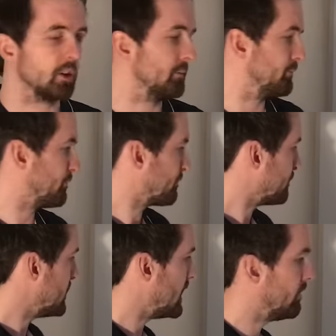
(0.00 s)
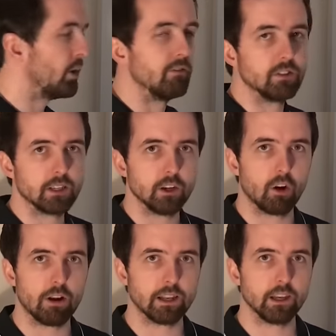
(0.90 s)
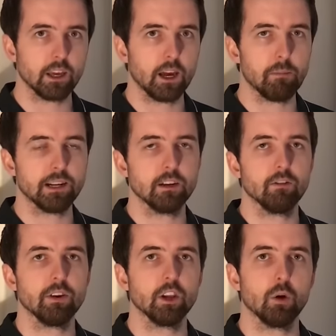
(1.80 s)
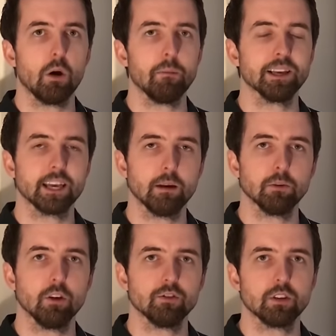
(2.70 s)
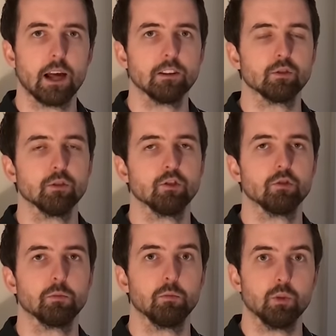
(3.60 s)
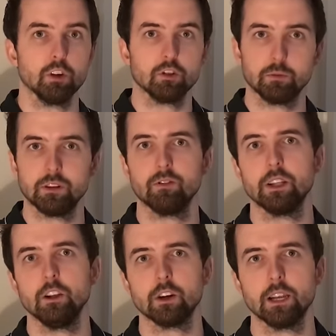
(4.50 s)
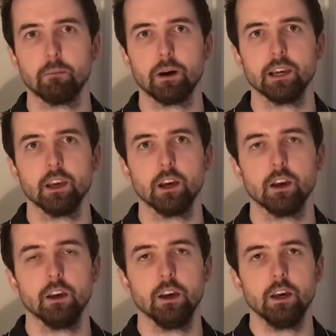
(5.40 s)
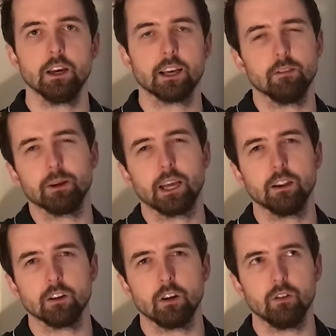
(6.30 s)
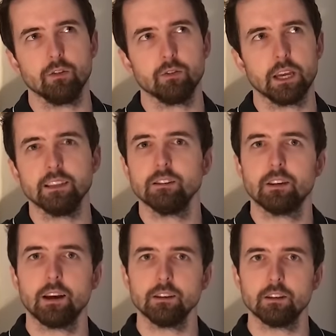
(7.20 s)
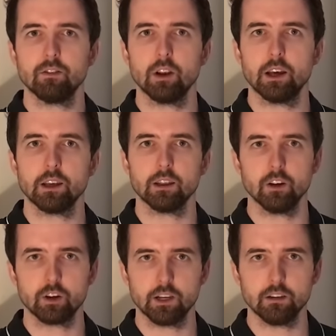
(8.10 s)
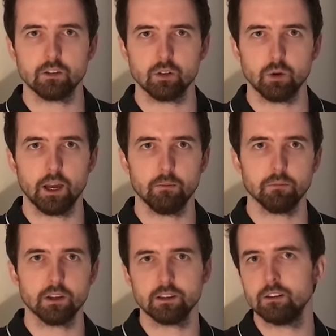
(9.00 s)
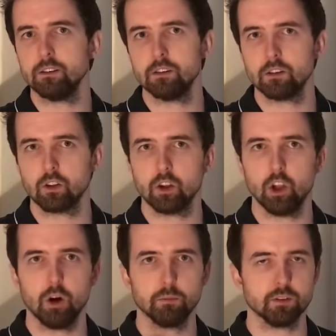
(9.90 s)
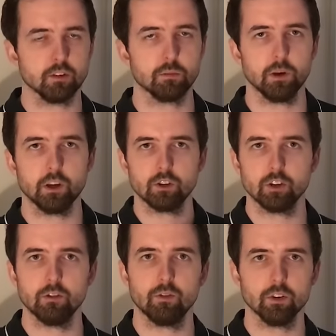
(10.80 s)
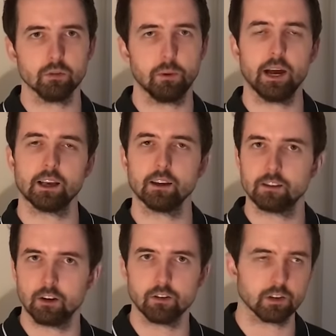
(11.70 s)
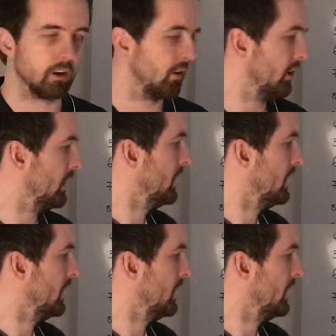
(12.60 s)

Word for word: So, if you haven't seen already, um, I did a video on my Game Golf stats, which were specifically looking at my uh, kind of my Game Golf insights, if you like, and looking into um, the distances of the clubs, dispersion, front to back, et cetera, et cetera.